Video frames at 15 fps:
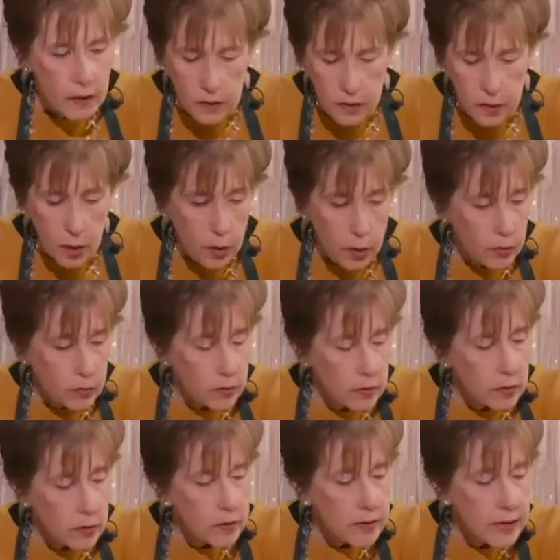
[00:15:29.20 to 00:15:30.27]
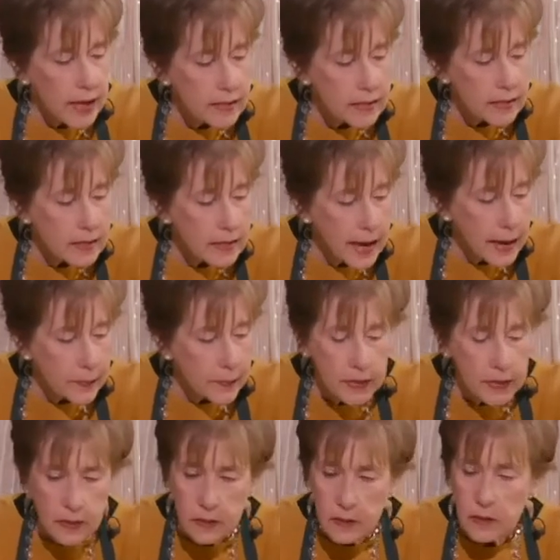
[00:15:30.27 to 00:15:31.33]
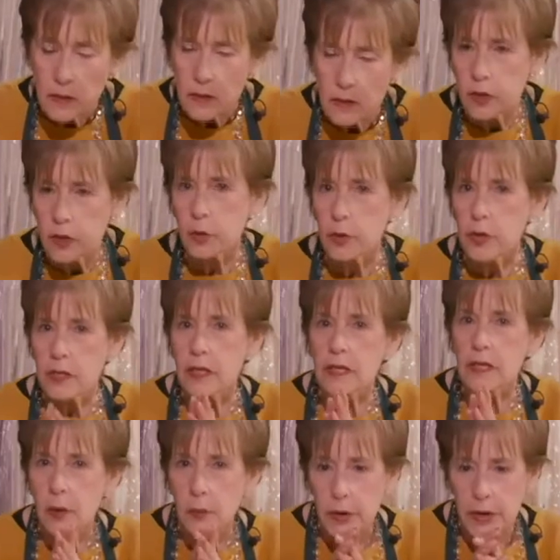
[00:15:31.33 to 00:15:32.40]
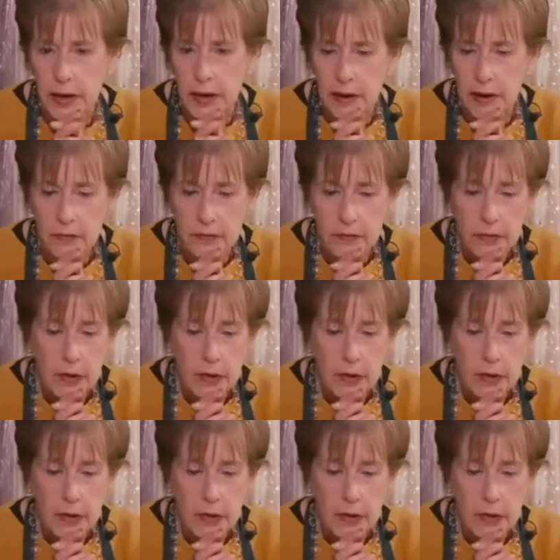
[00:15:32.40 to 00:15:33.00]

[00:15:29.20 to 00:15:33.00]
So that's the napkin choices that we have.